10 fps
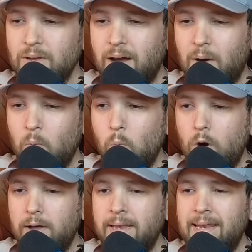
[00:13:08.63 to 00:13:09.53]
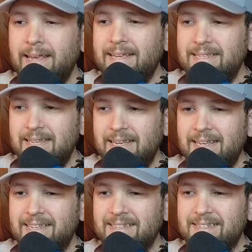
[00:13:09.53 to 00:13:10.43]
One is
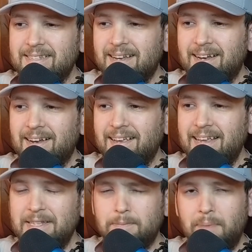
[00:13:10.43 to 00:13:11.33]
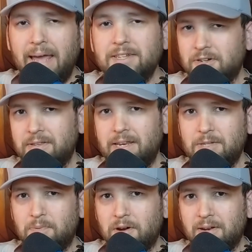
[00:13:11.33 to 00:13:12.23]
his banter that he's
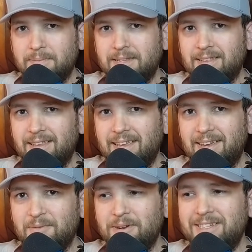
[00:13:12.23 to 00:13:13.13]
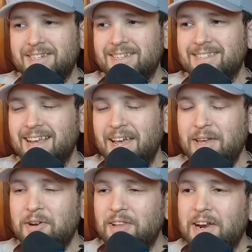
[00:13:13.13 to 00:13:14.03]
brought up to the league, which is,
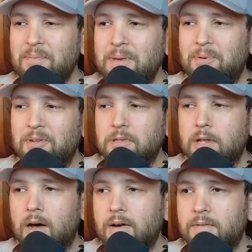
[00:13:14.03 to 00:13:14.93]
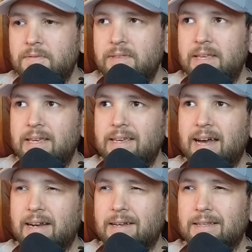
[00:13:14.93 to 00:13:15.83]
you know, a lot of people love the
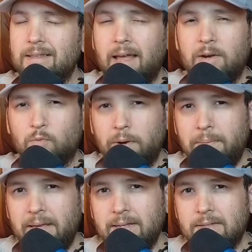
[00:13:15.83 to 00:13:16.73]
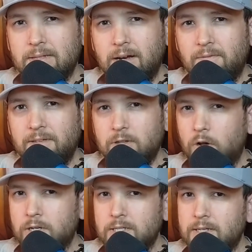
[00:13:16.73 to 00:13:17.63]
kind of light ribbing and stuff as
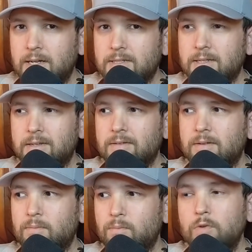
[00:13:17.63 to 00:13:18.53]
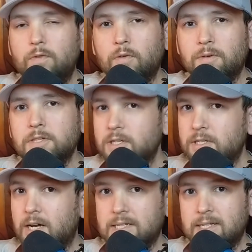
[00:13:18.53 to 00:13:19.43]
long as it doesn't move over to
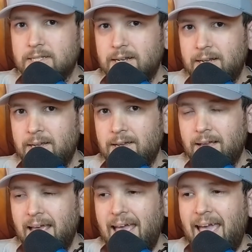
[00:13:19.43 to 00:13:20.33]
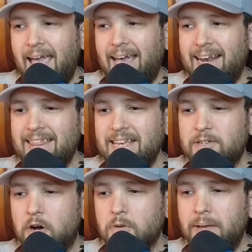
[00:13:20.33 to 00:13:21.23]
toxicity. And I think
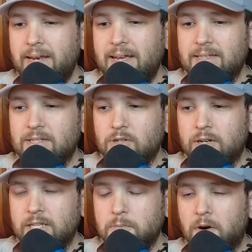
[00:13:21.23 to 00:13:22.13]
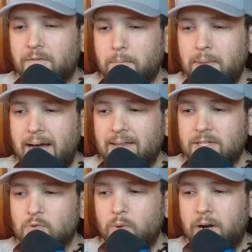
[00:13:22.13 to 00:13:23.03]
Dogman has struck this perfect
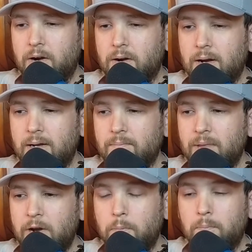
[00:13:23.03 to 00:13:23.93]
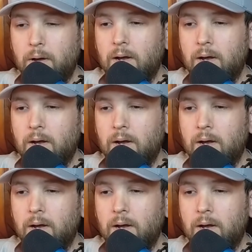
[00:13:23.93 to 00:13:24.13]
balance where I know